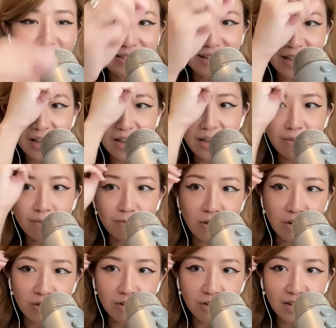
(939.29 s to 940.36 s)
is that I am
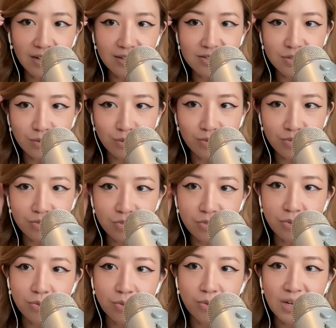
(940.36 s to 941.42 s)
very attuned to